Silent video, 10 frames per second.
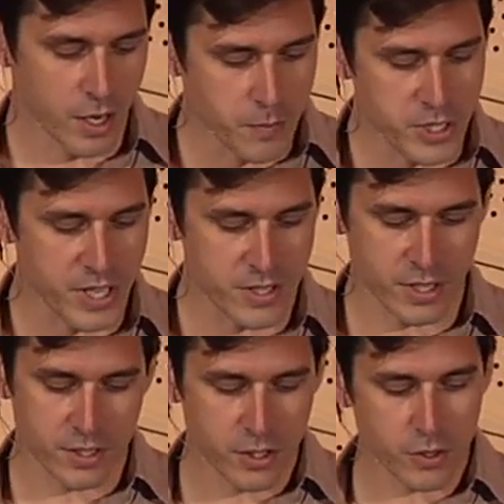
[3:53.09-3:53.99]

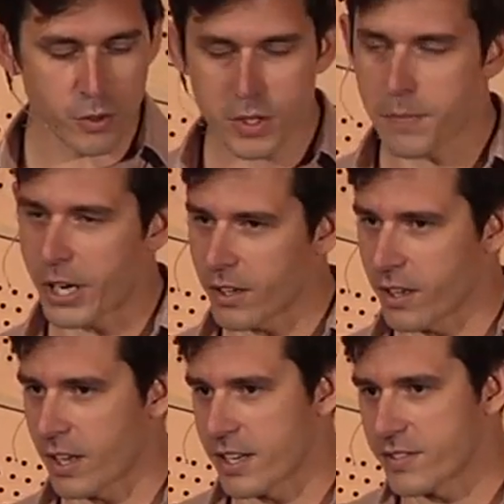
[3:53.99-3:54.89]
computation and you can only
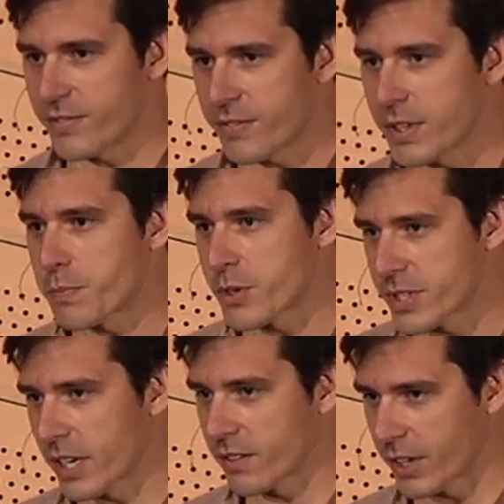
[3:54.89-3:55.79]
parallelize
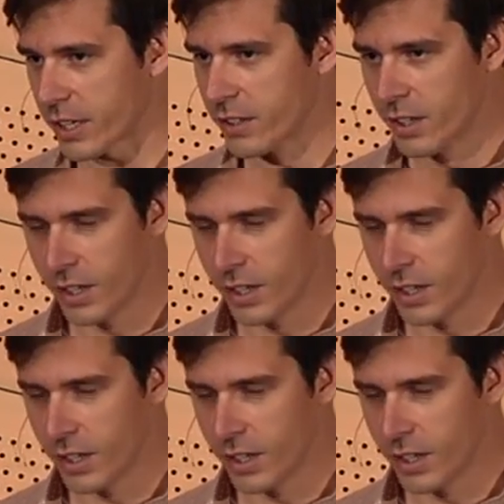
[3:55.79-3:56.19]
50% of it,